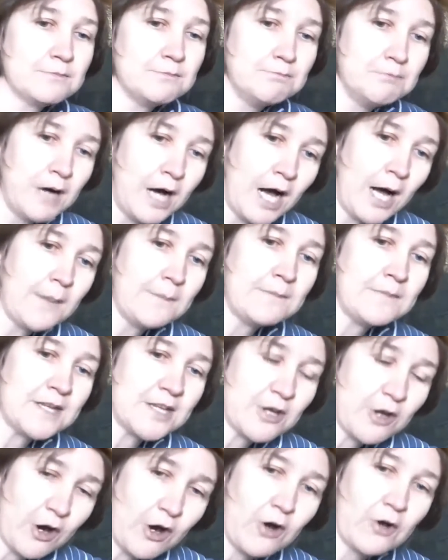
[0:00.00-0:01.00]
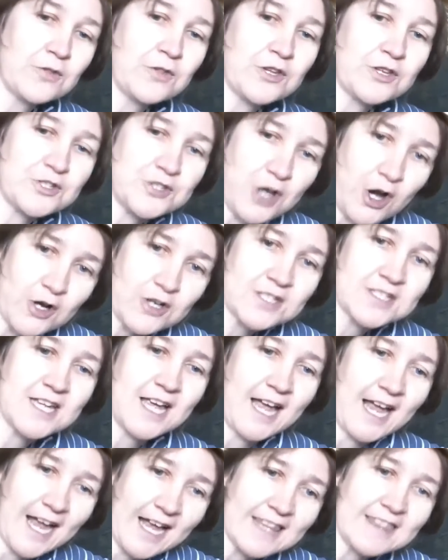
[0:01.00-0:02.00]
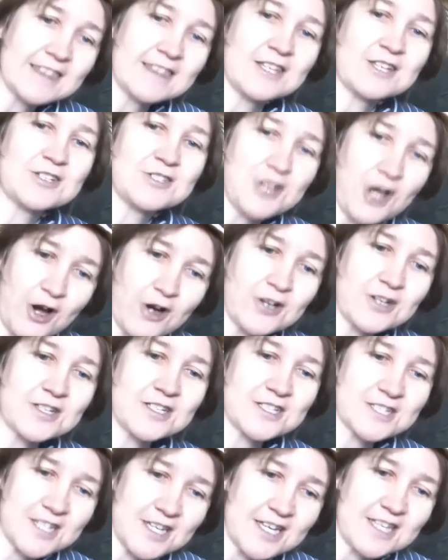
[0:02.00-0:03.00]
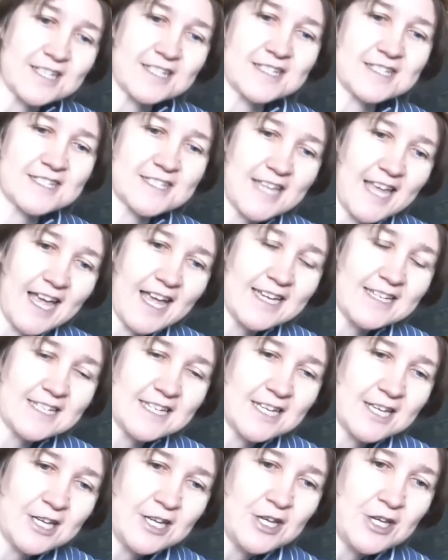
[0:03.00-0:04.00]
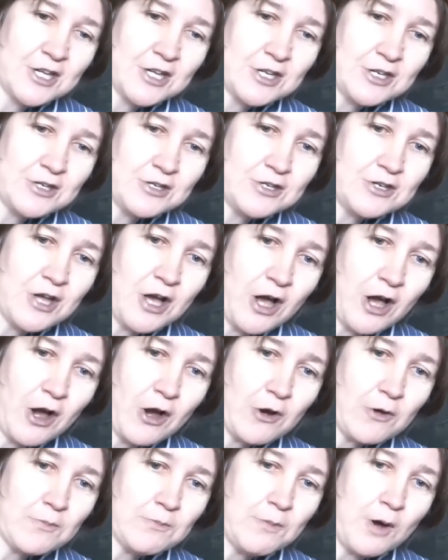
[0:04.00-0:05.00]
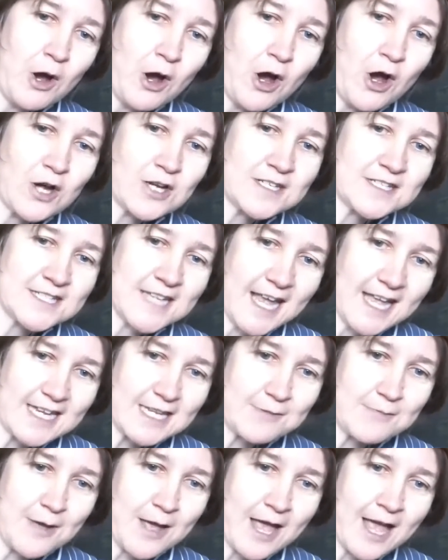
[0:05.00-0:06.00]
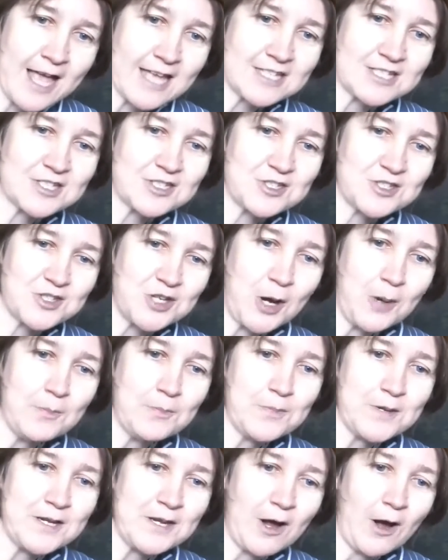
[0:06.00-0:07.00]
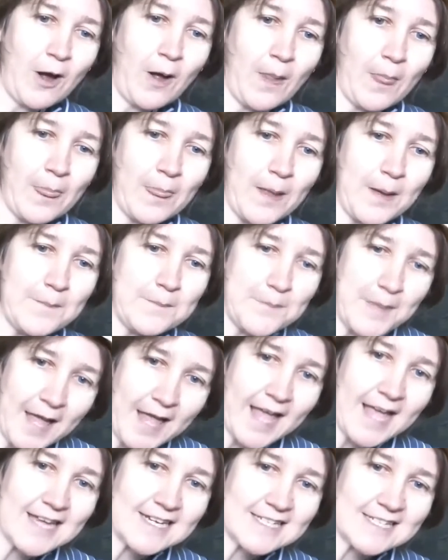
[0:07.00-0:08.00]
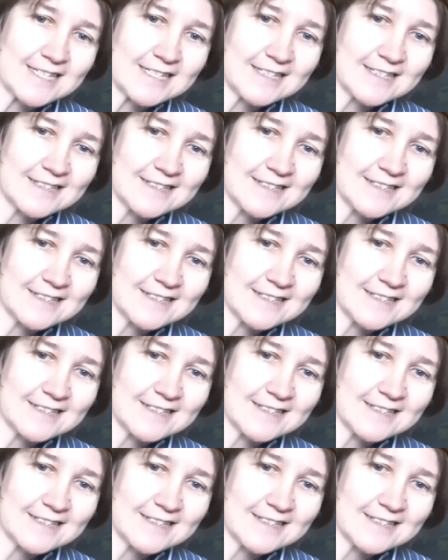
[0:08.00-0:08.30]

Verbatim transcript: Mummy called the doctor and the doctor said, no more teddy bears jumping on the bed.